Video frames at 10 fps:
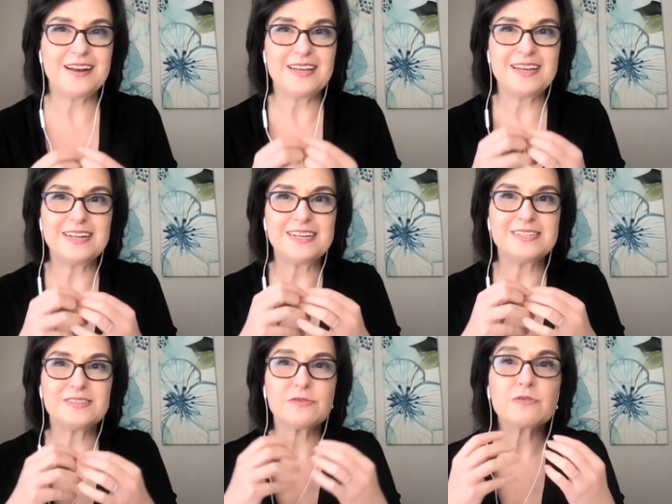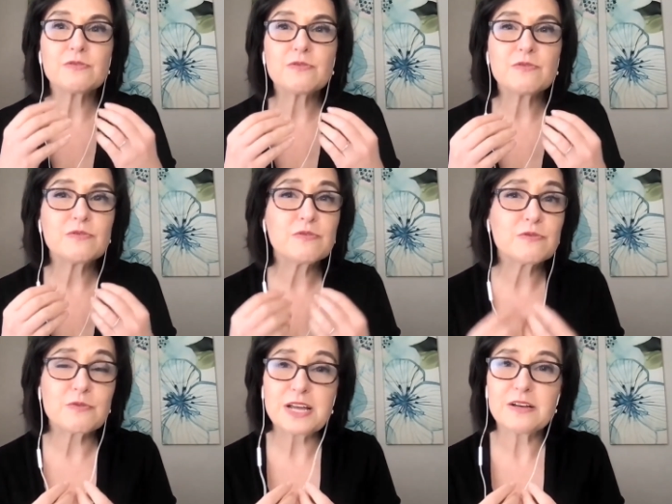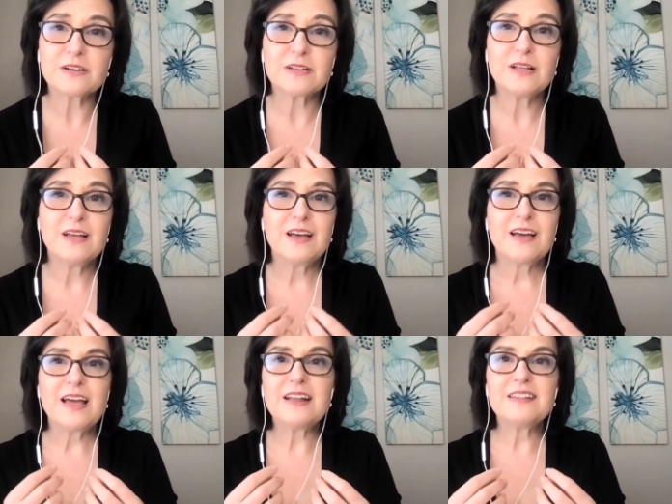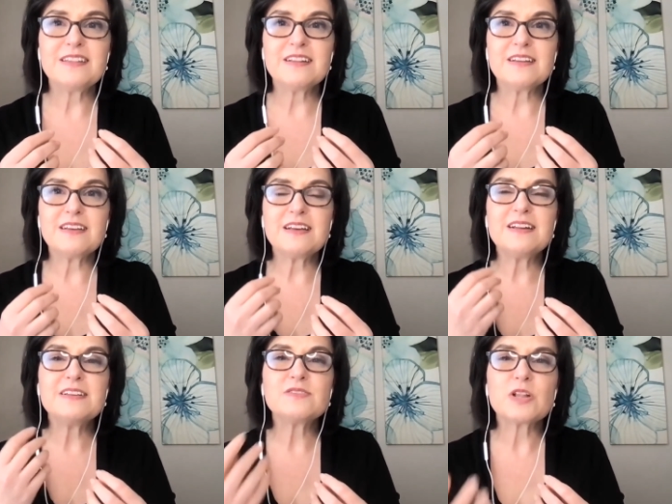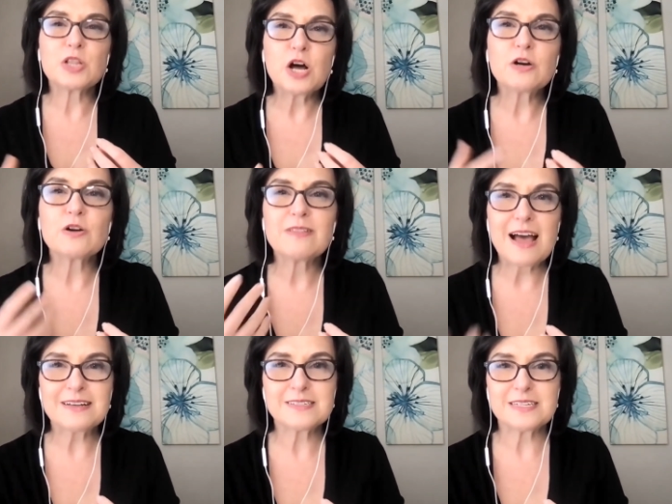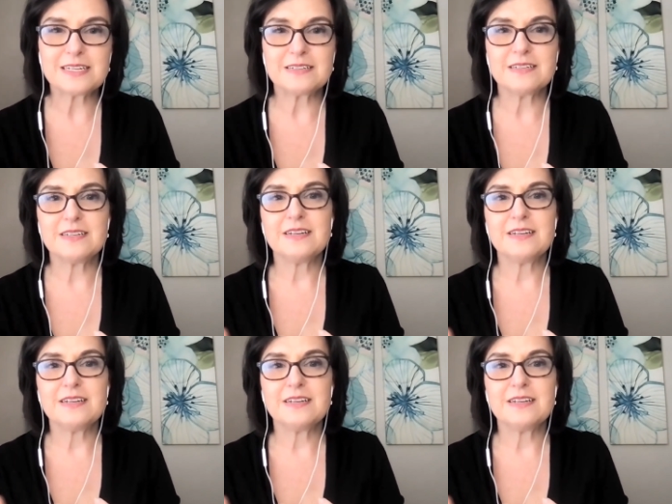and it is real and it is longer lasting.